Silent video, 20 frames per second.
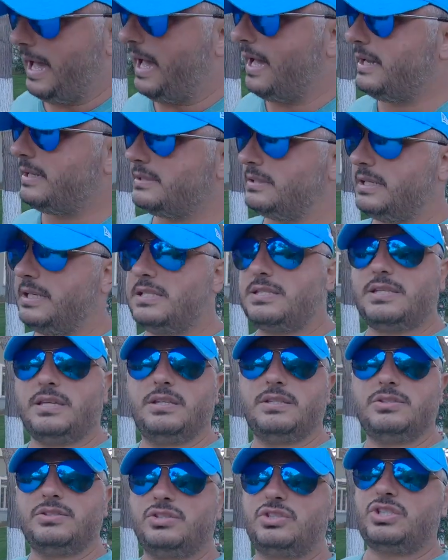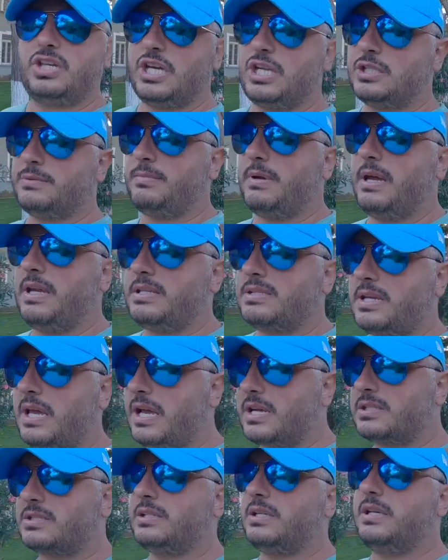and it's in Çeşme. It's
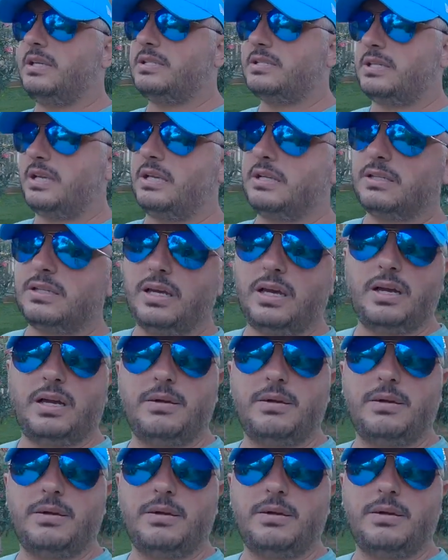in